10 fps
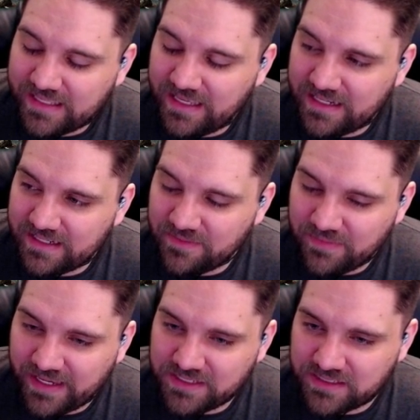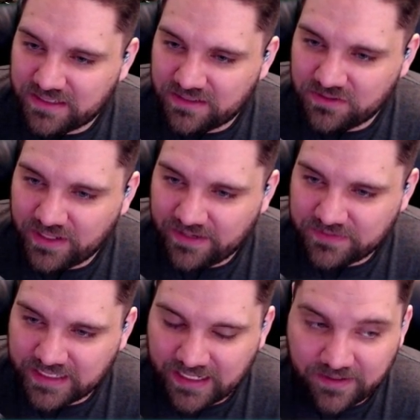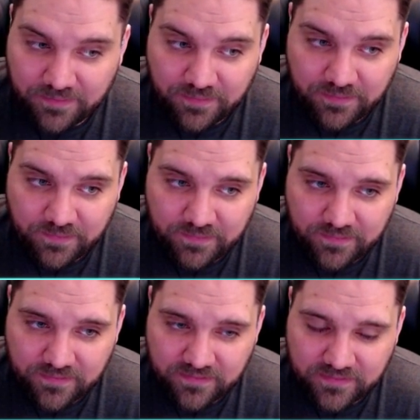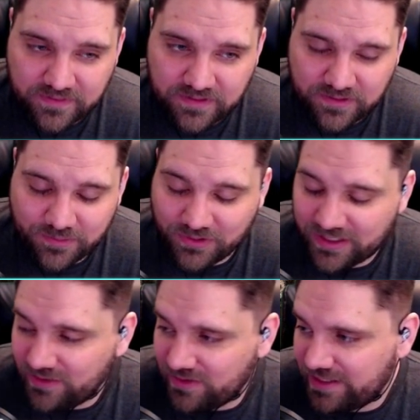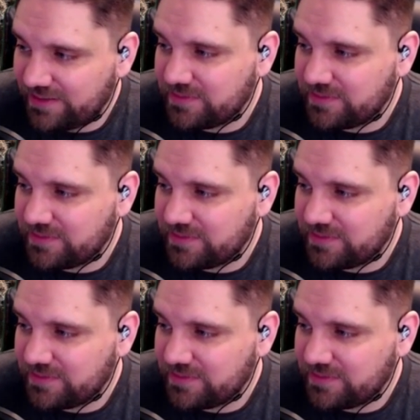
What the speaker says: I can't imagine that you have time to play other